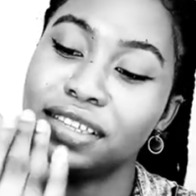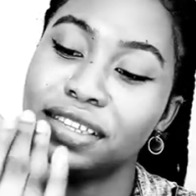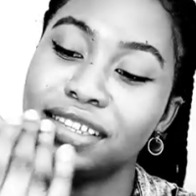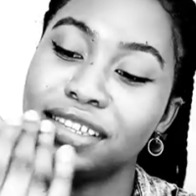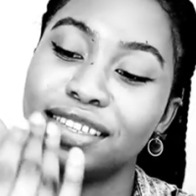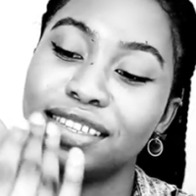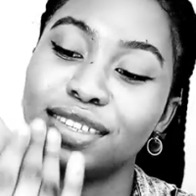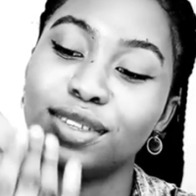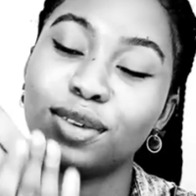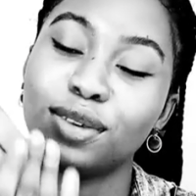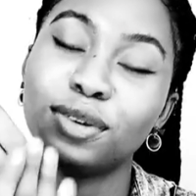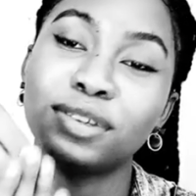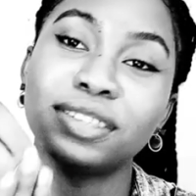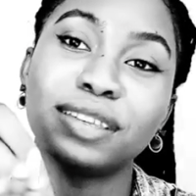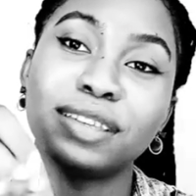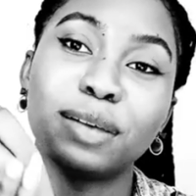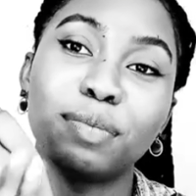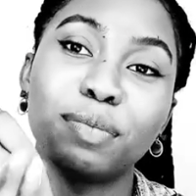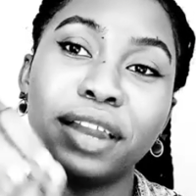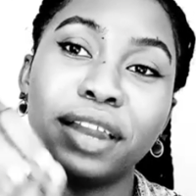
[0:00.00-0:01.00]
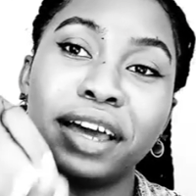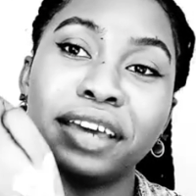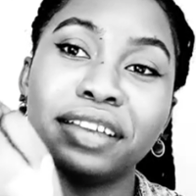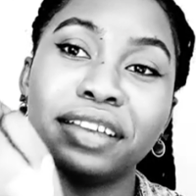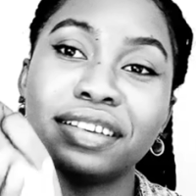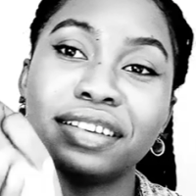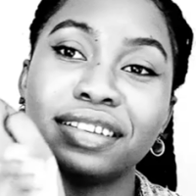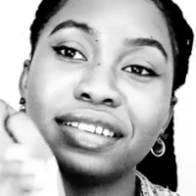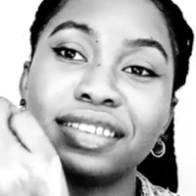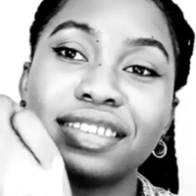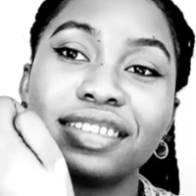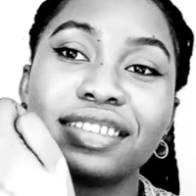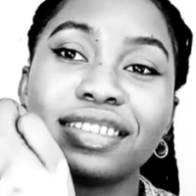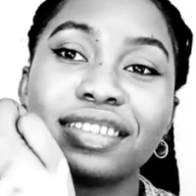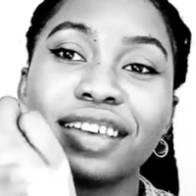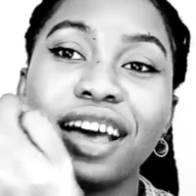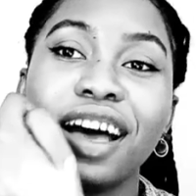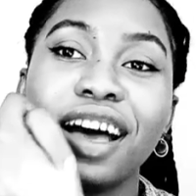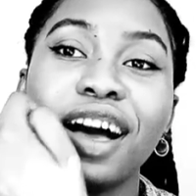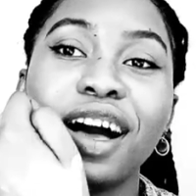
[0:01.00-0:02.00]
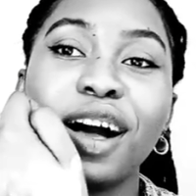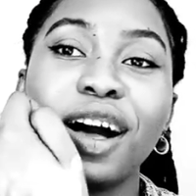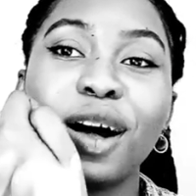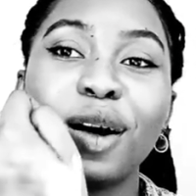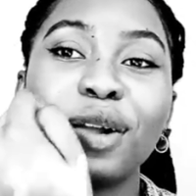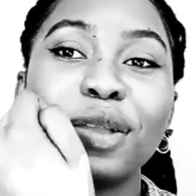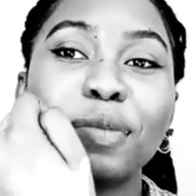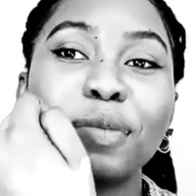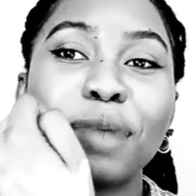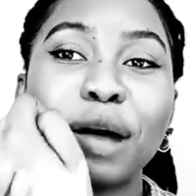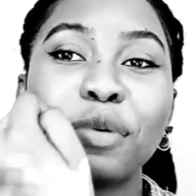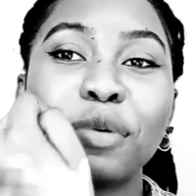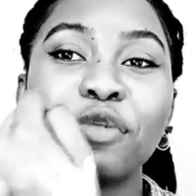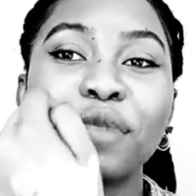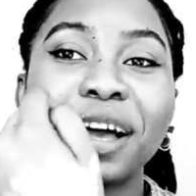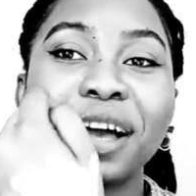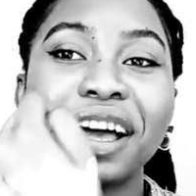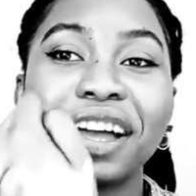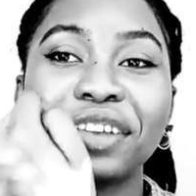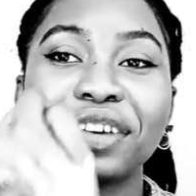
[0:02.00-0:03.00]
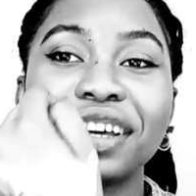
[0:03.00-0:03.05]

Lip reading: This is us applying it on the palm of my hand.